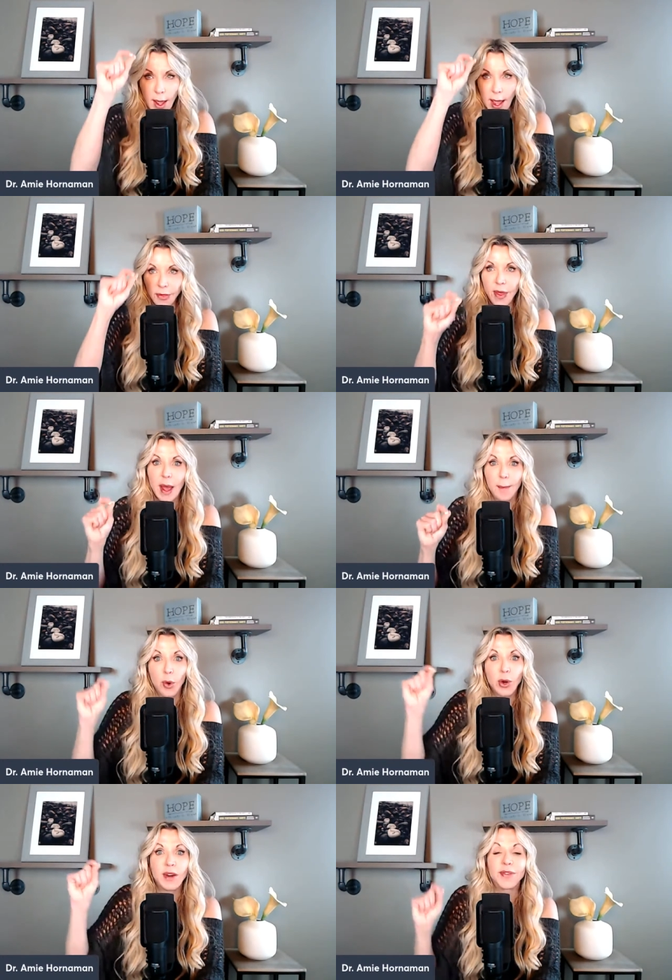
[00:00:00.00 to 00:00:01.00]
at that
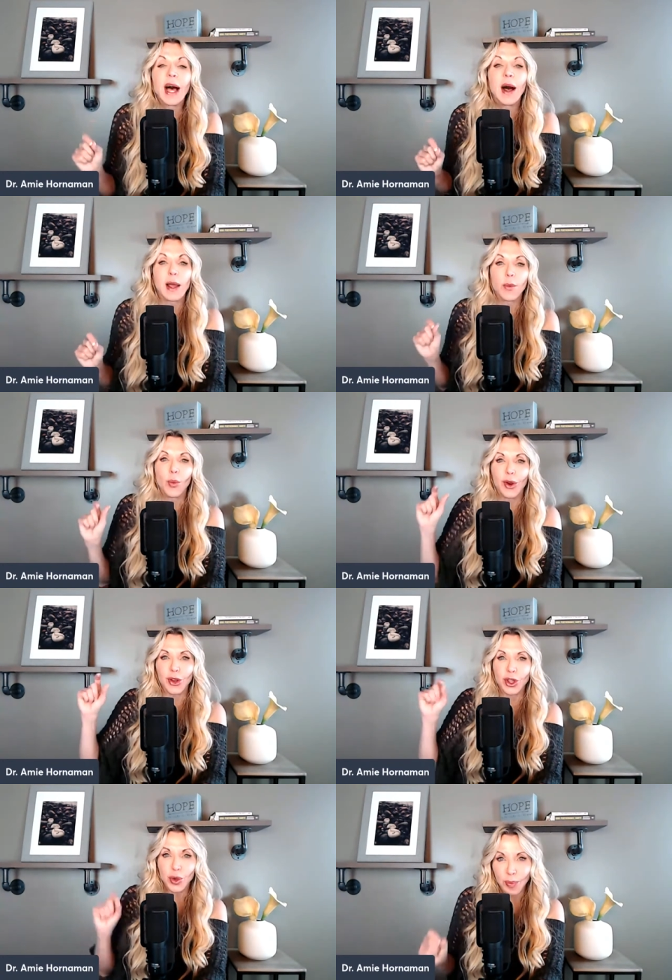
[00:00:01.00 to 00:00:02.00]
point of time
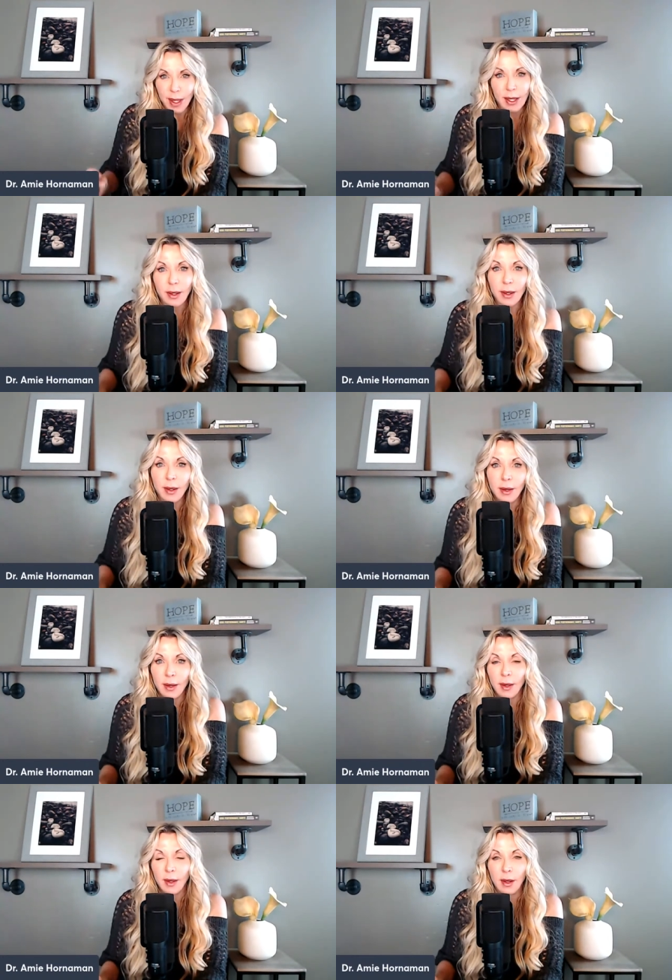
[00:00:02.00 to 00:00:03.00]
where you peak.
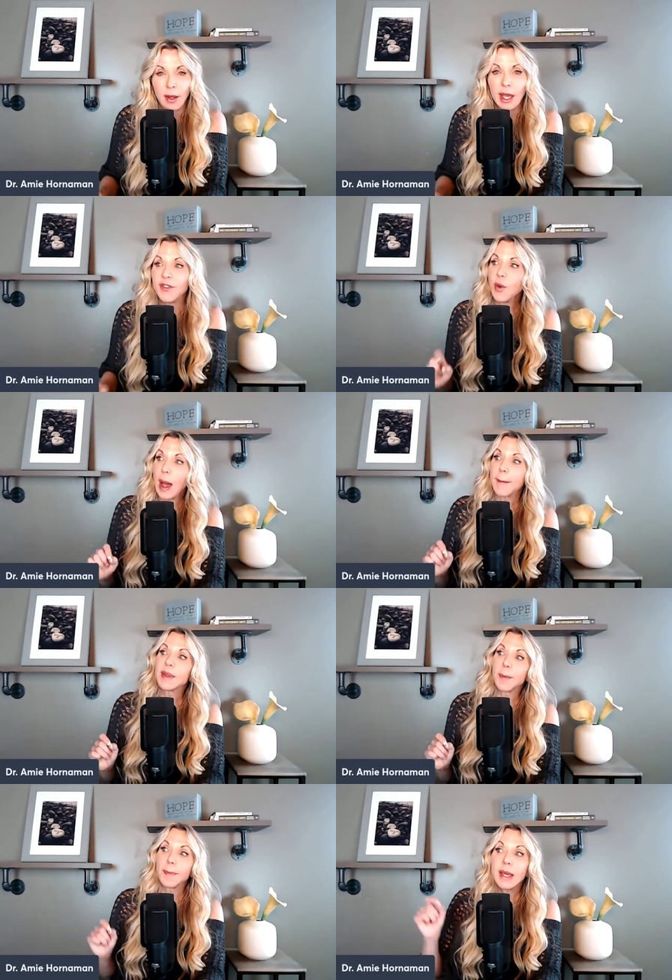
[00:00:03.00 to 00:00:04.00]
If you
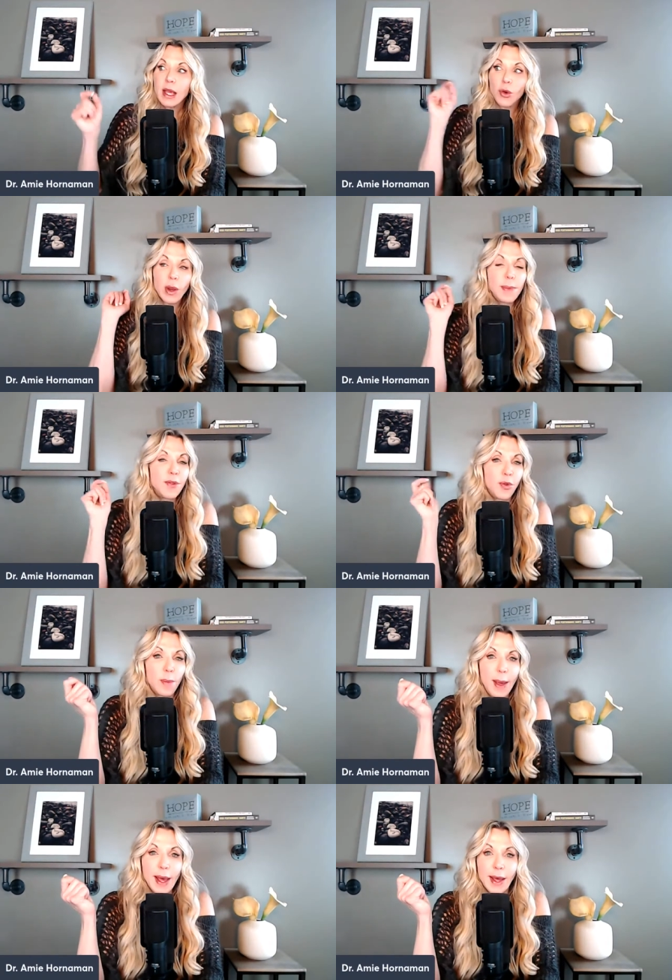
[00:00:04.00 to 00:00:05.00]
happen to peak right
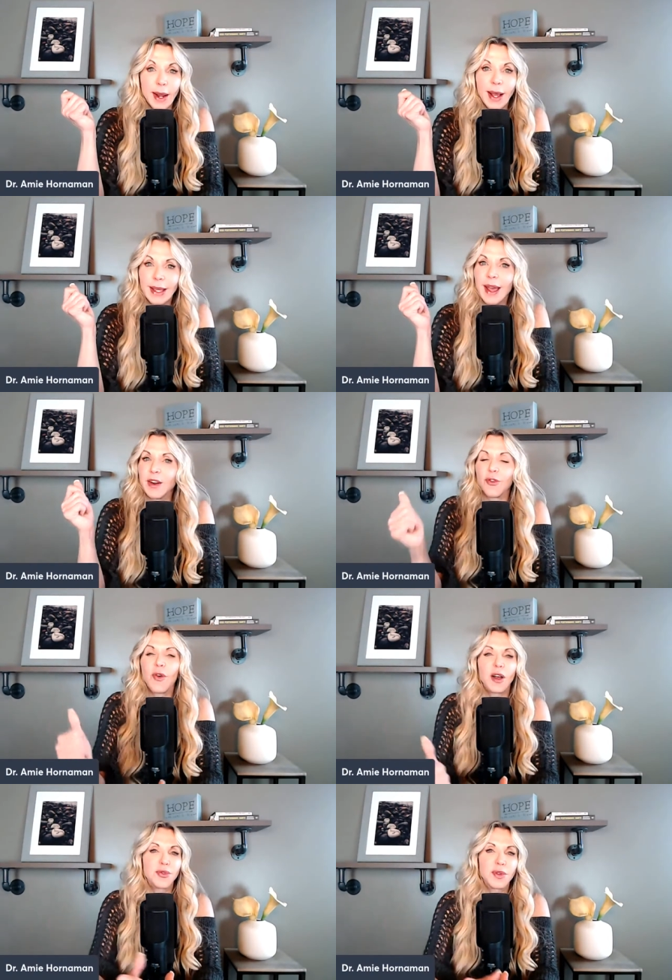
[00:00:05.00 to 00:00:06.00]
before bed, again,
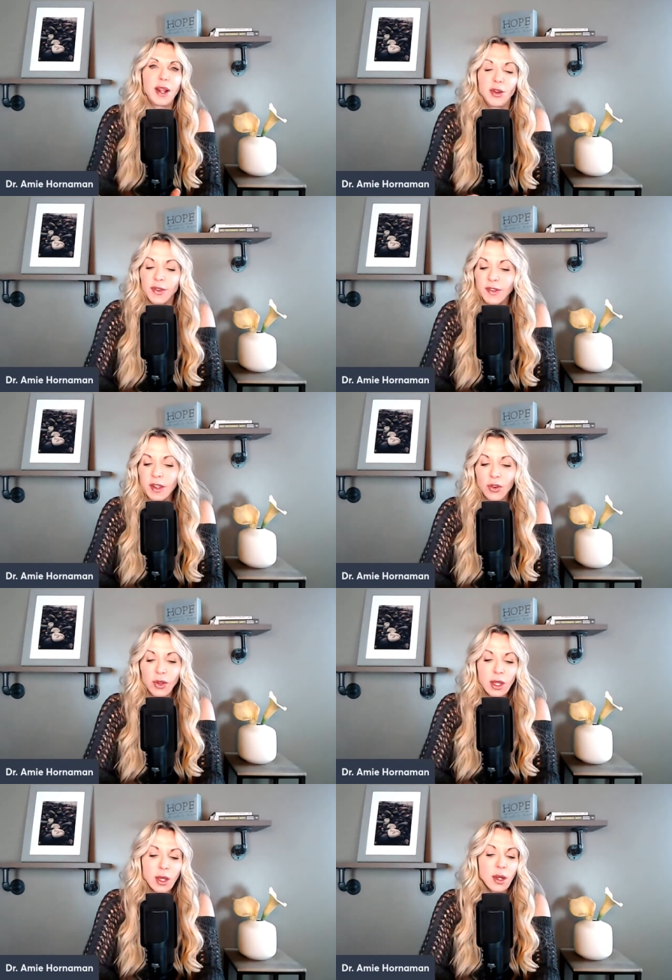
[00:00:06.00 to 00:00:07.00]

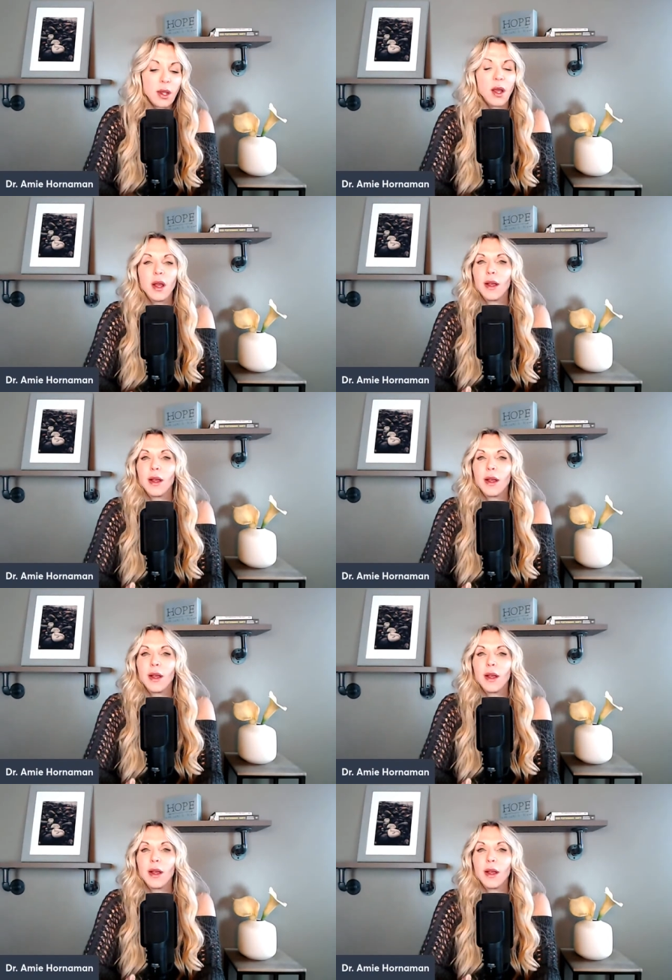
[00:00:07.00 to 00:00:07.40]
phosphatidylserine,